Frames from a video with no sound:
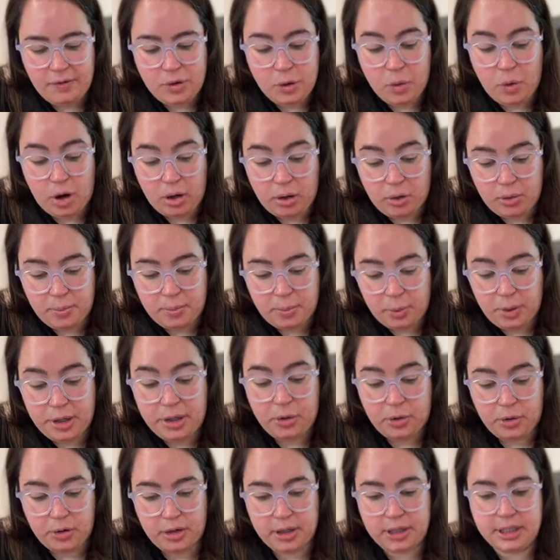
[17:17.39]
you want to
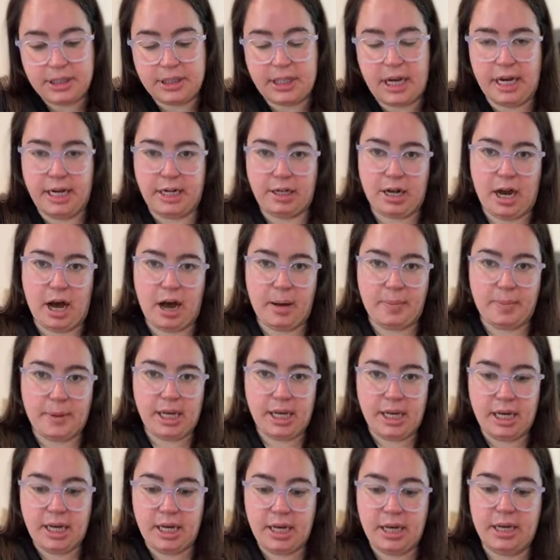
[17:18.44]
pre-order a signed
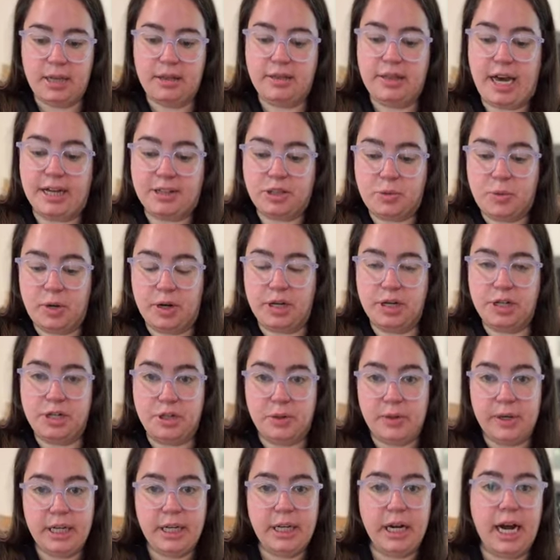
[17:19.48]
copy, that's where to
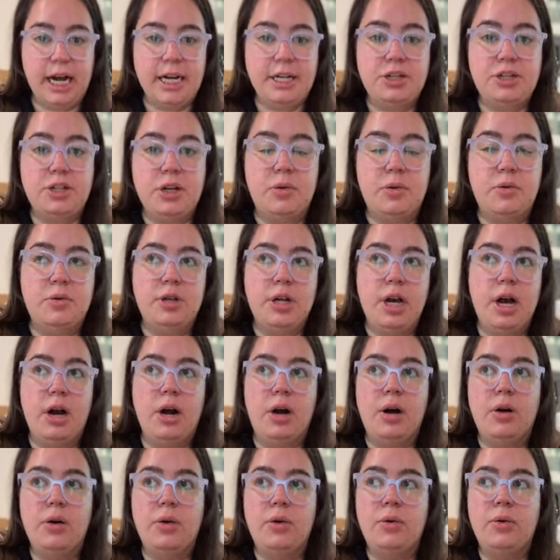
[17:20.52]
do it. I don't
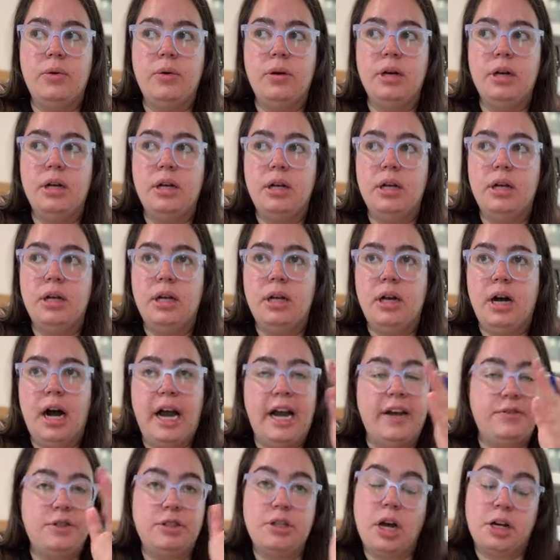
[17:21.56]
know.
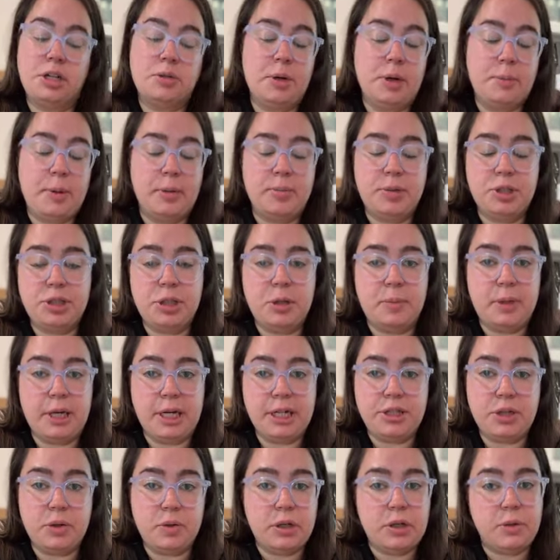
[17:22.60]
I have to talk to my publisher, but
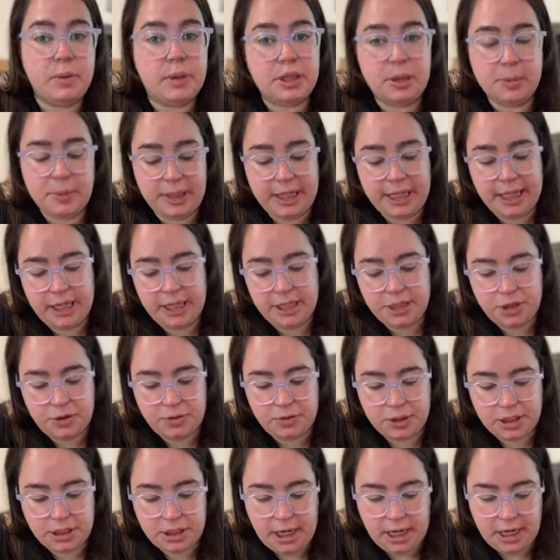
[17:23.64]
I don't know what the plan is
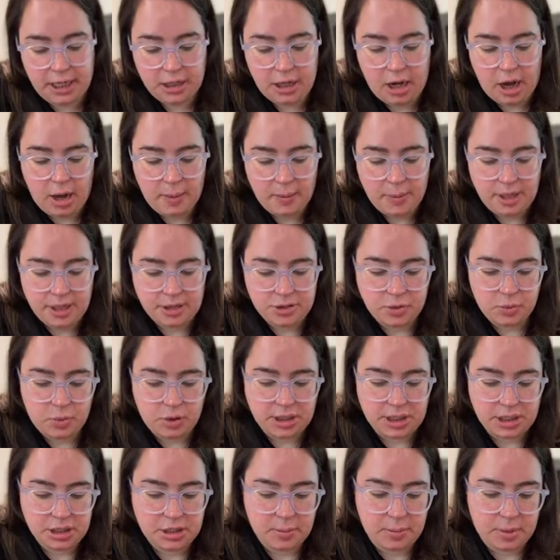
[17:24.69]
for signed copies
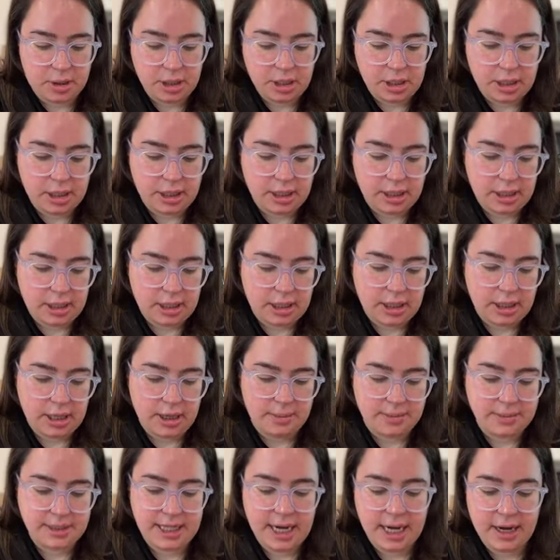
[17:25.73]
once the book
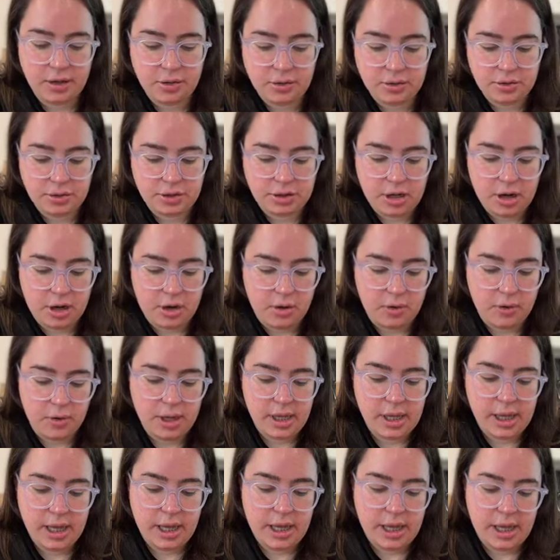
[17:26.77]
comes out.
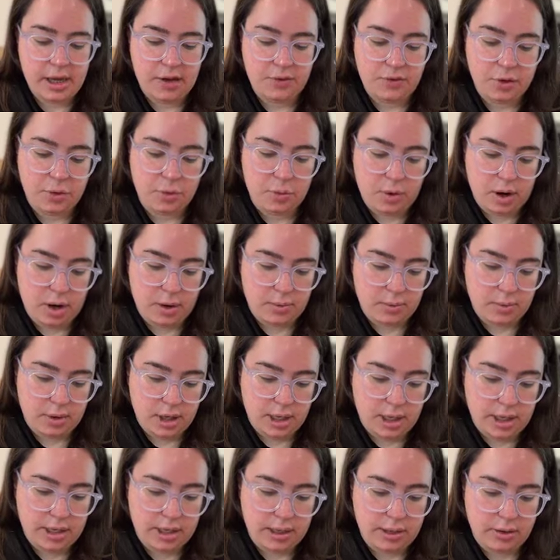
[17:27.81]
So if you want
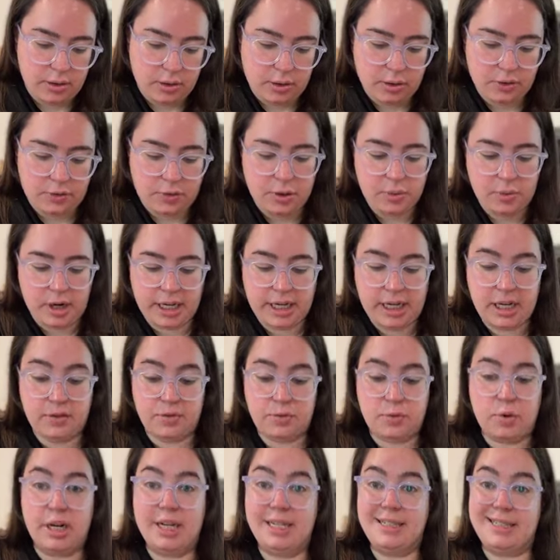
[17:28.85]
one or if you want to
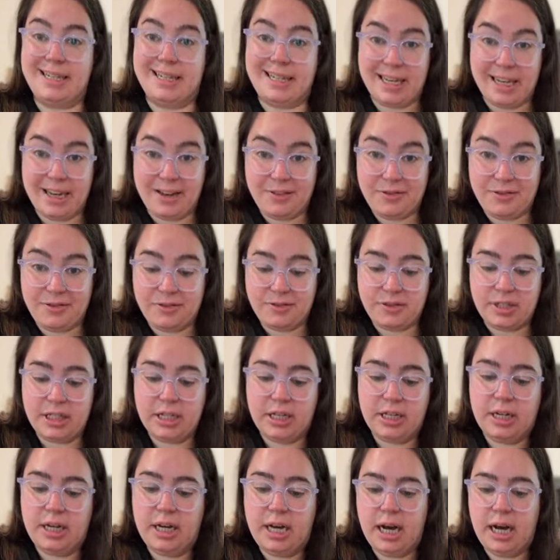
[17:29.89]
give one as a gift,